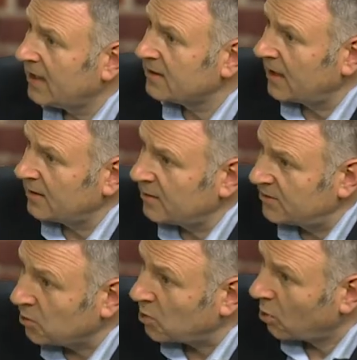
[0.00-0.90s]

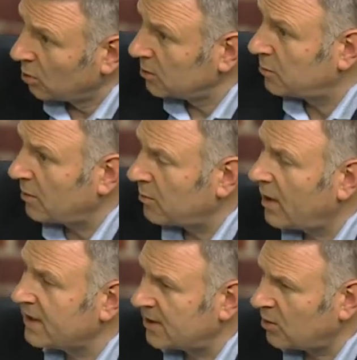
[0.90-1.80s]
it's too cold.
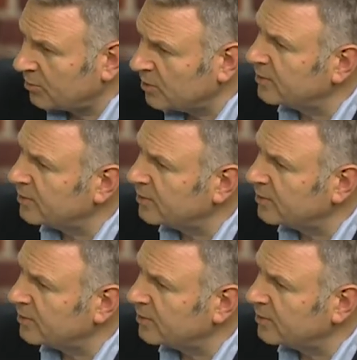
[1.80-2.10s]
Why is it not